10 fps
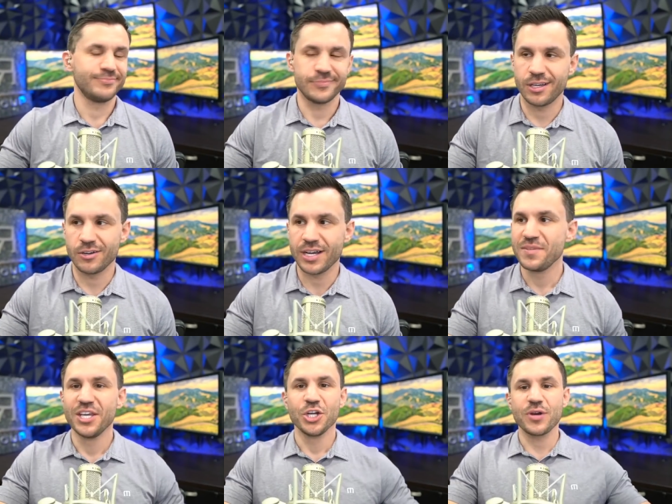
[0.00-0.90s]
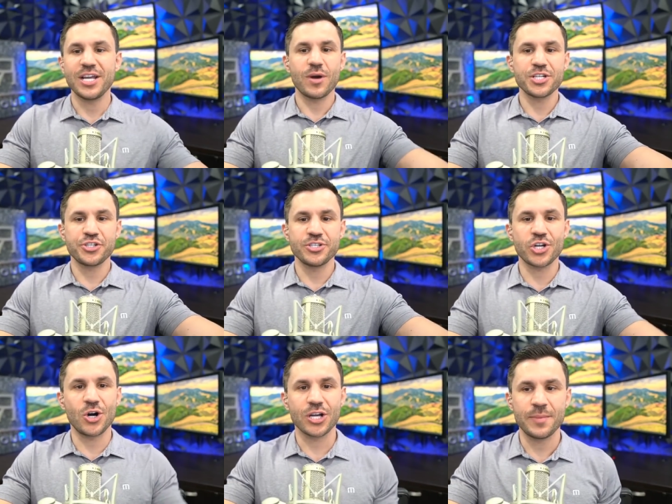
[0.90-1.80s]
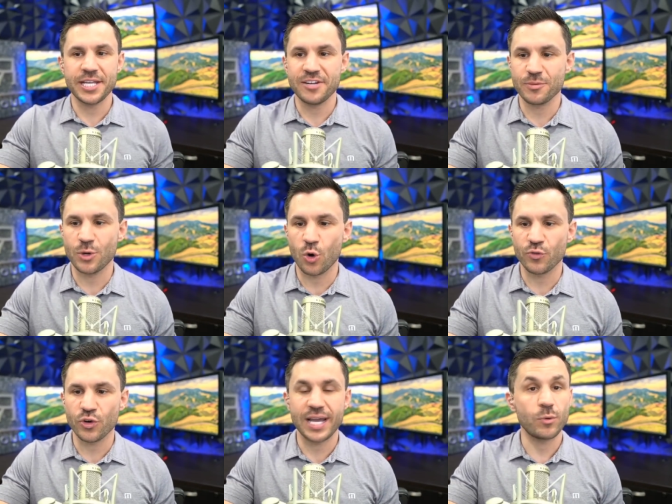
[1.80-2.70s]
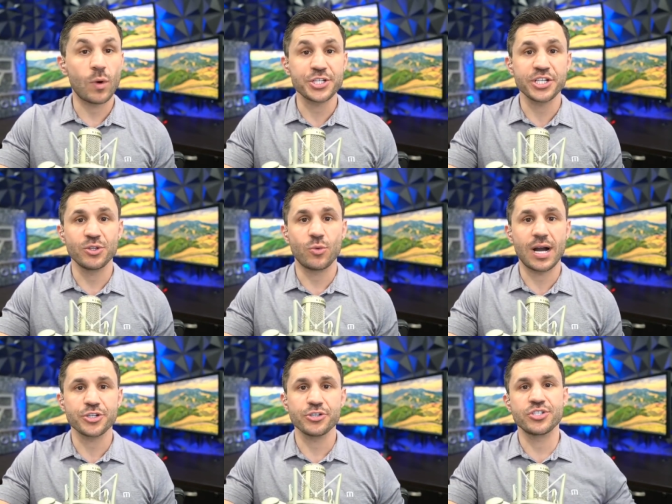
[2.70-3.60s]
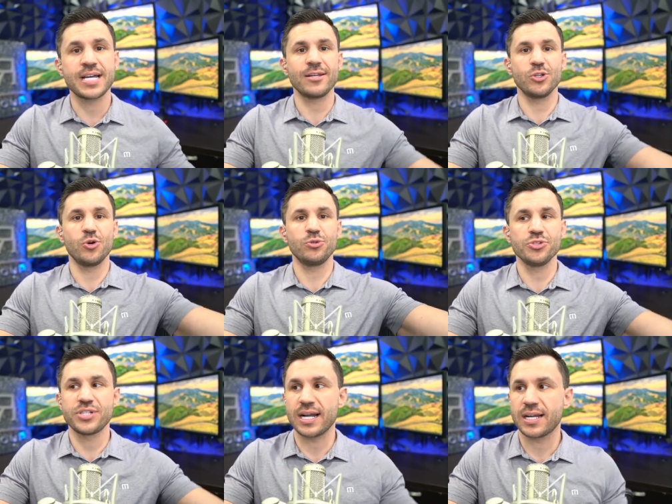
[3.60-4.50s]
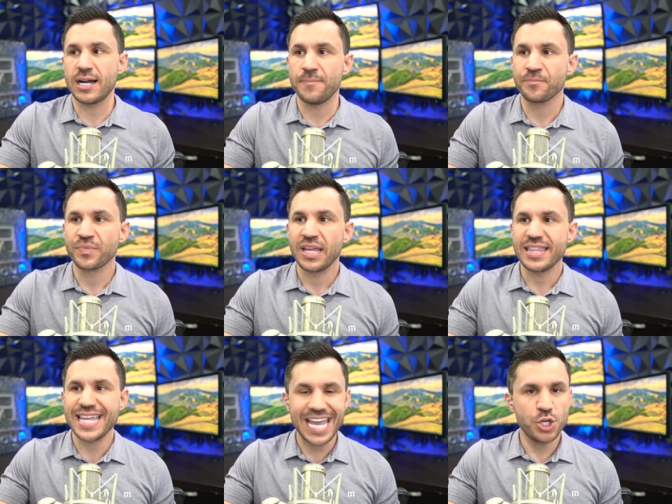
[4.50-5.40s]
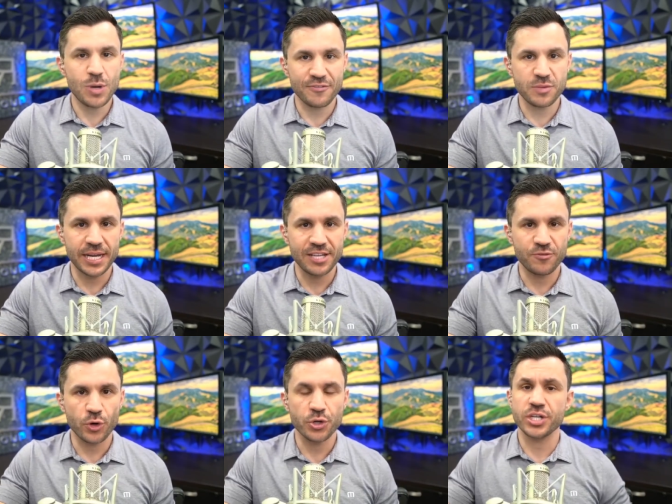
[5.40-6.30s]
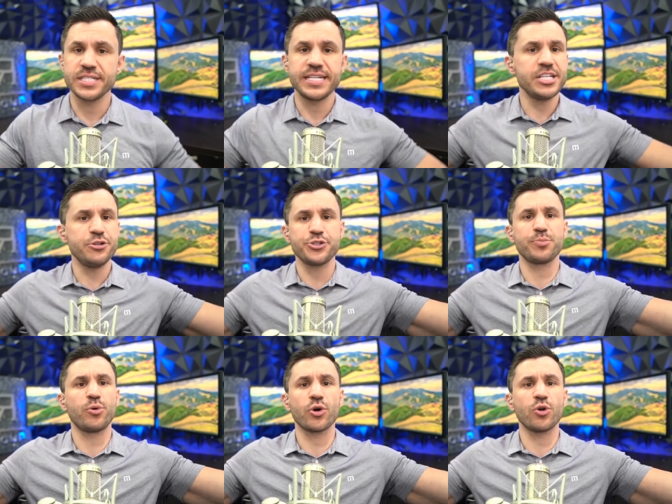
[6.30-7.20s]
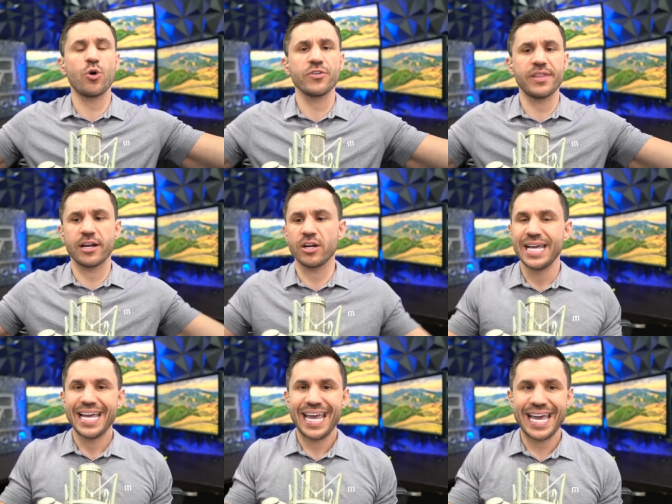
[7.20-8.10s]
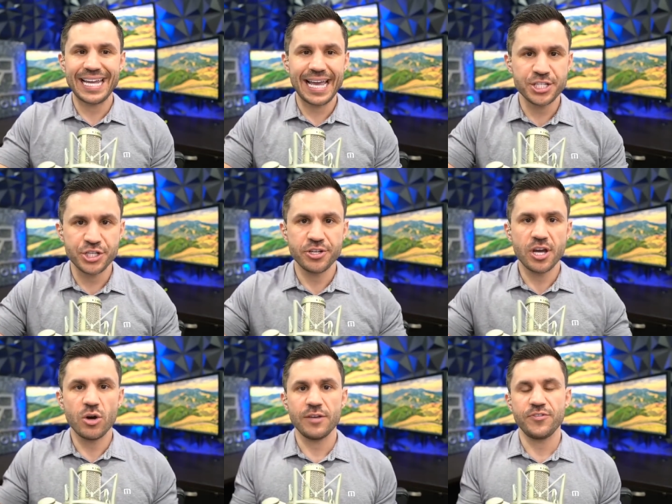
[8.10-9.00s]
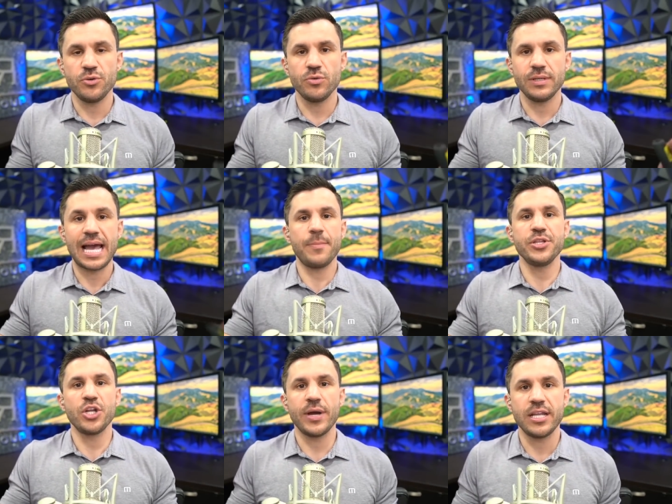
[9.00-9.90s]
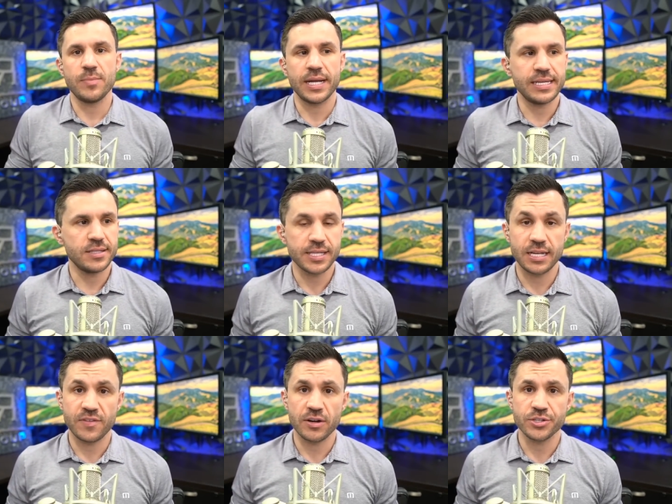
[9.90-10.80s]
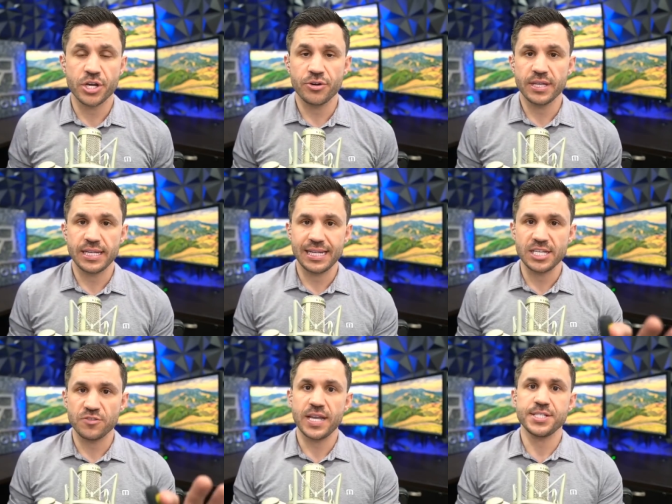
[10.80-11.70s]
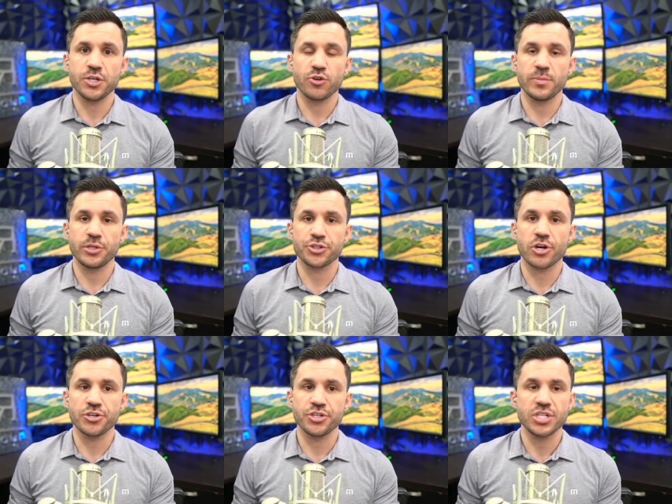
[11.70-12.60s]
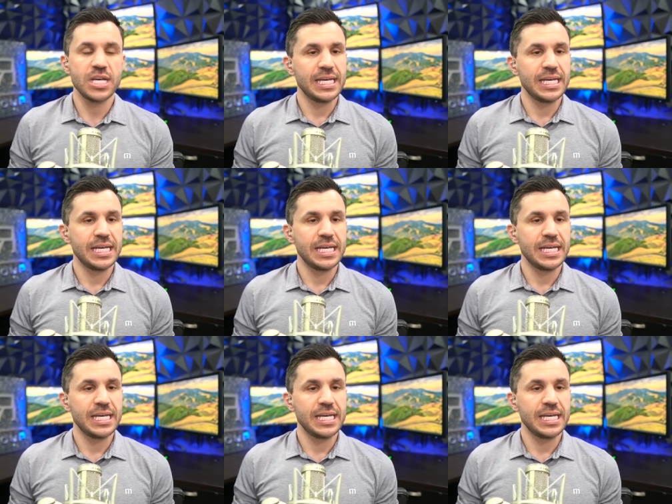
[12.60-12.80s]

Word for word: All right. Great questions all coming in from over at watchingthewatchers.locals.com. Thank you, everybody, for your continued support over there. And as you know, if you happen to know anybody in the state of Arizona that is facing criminal charges,